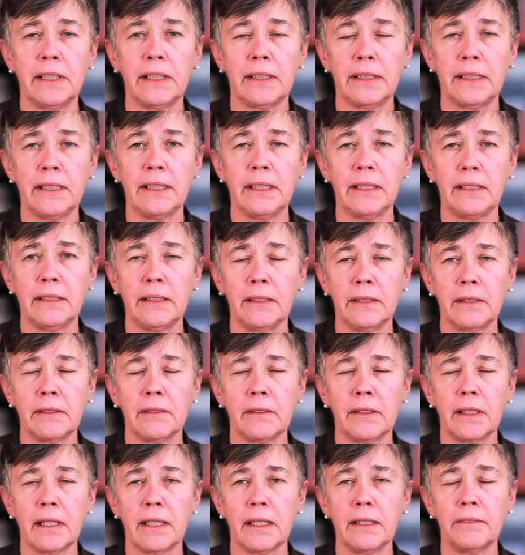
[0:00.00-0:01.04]
at the end of their
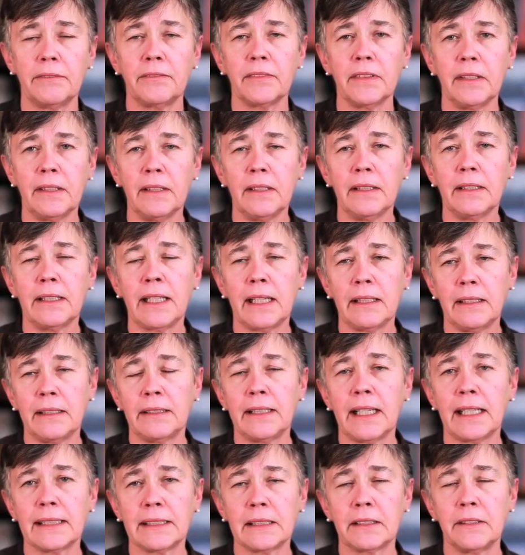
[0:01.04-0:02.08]
life?
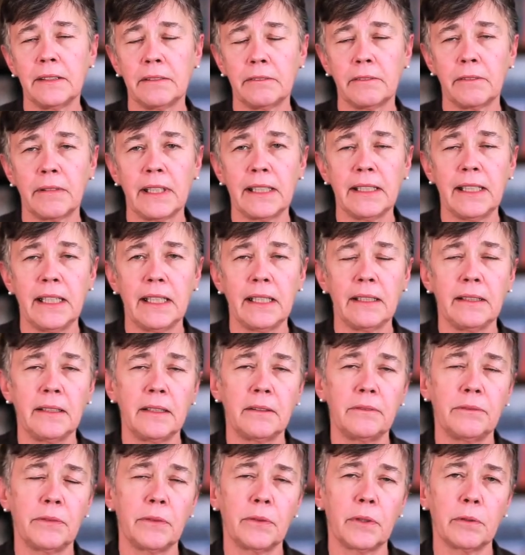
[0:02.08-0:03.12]
That's a great candidate
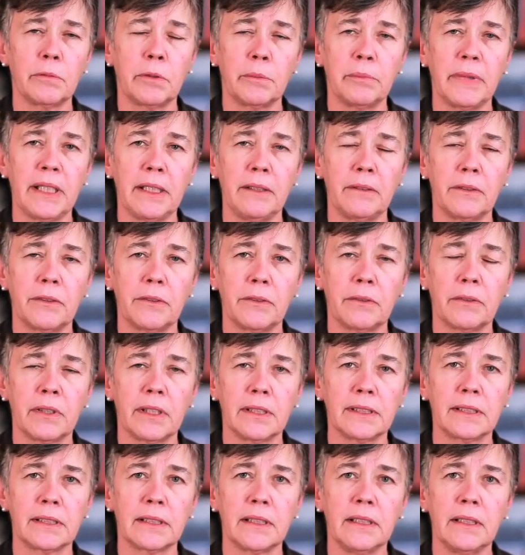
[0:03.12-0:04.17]
for a remainder
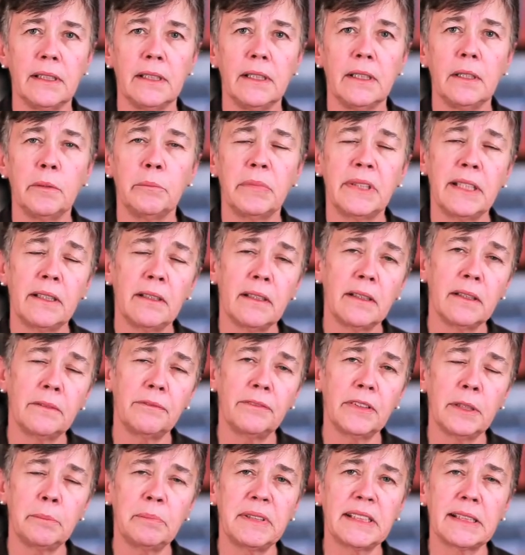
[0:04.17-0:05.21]
trust. Then on the
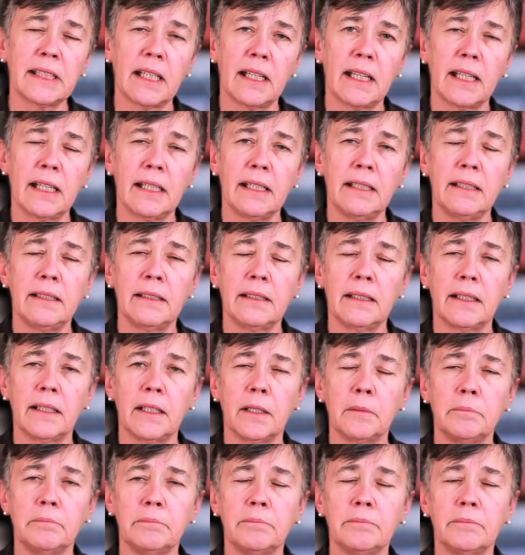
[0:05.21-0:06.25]
flip side,
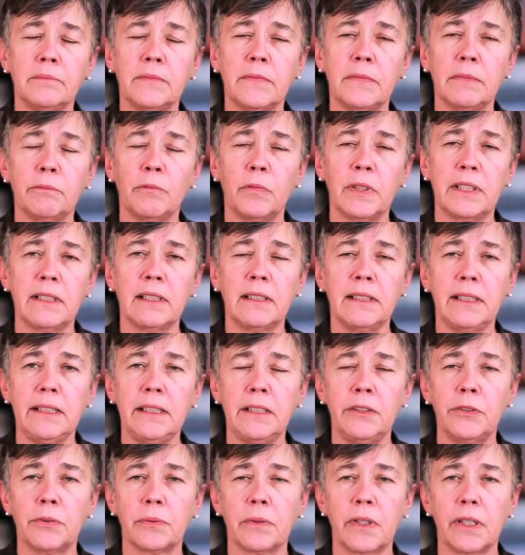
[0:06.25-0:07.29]
with the
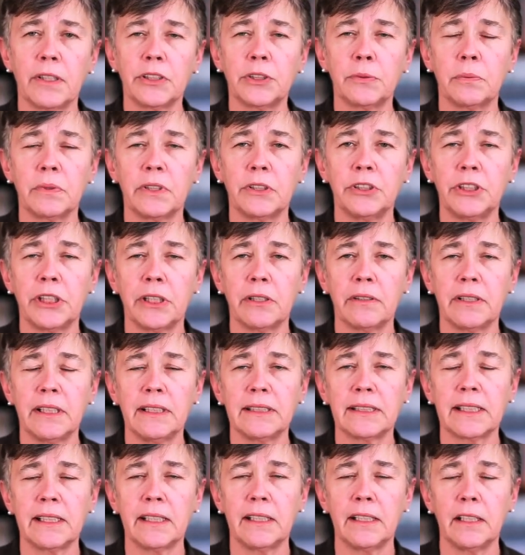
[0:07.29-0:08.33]
lead trust, where the
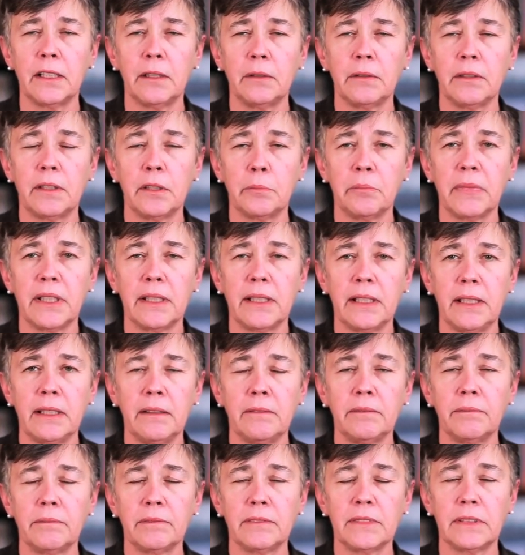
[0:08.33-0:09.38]
charity's getting the money
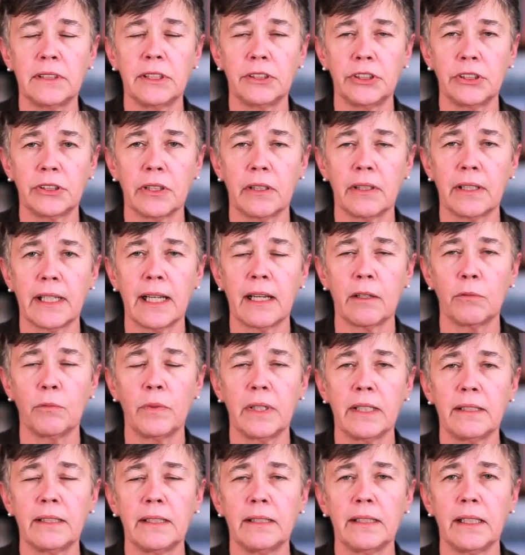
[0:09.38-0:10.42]
to start out
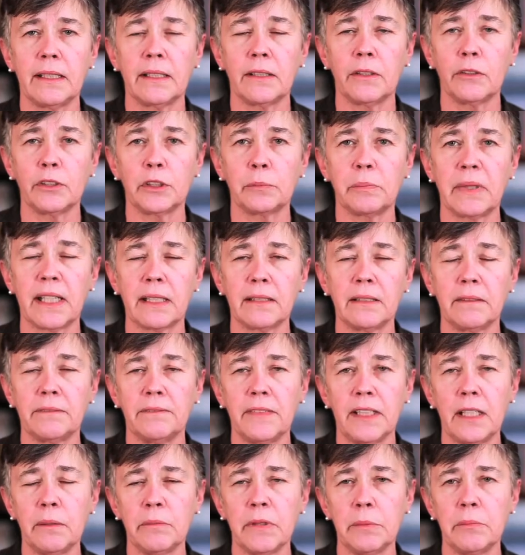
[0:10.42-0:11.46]
with and then it goes back to
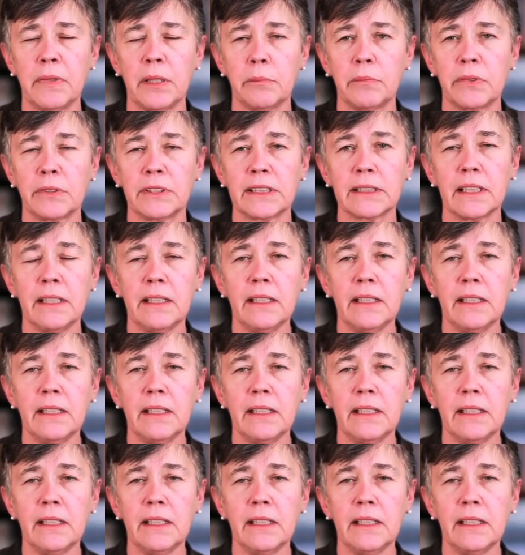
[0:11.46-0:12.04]
family members,